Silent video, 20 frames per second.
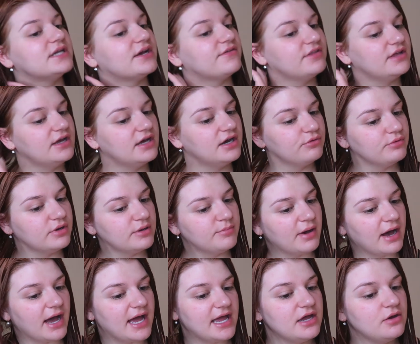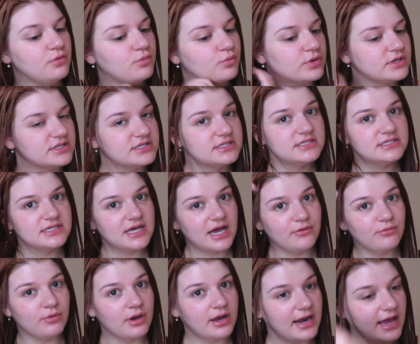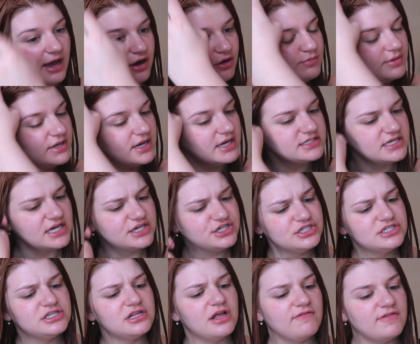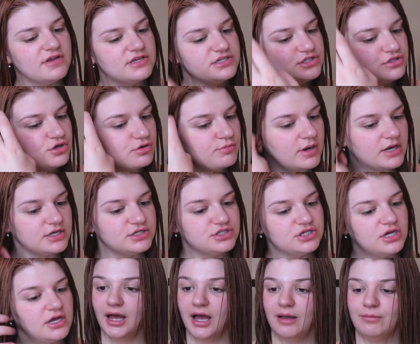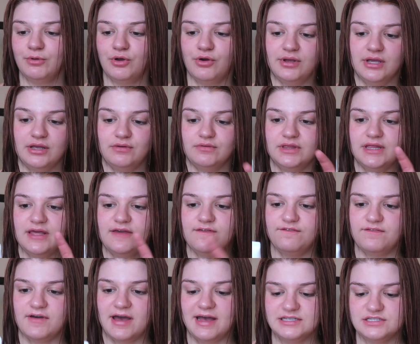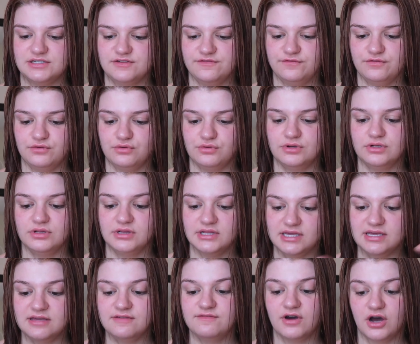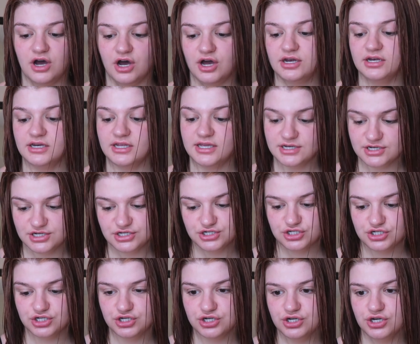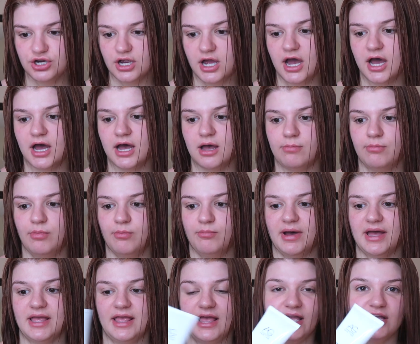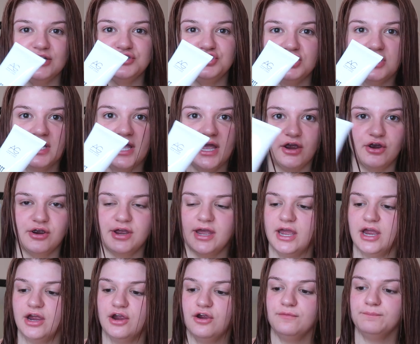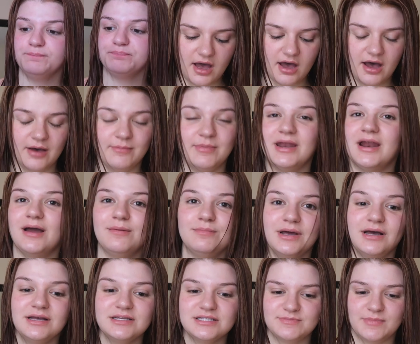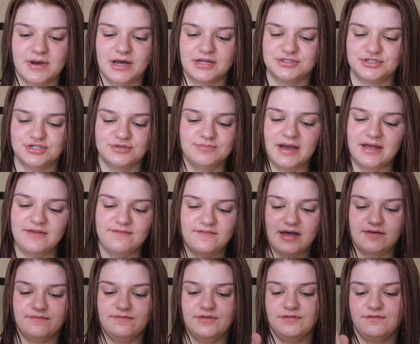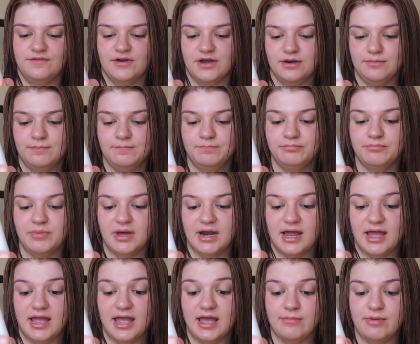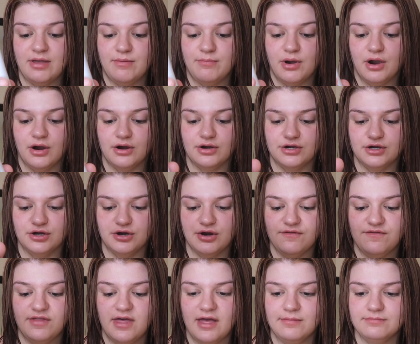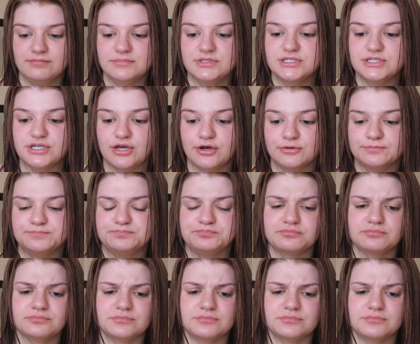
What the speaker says: I'm definitely gonna rebuy it once I run out because I just love it so much. I'm going in with the Fast Food Leave-On Conditioner by AG Hair Care. And I'm not sponsored by FabFitFun, but I am a partner of them. So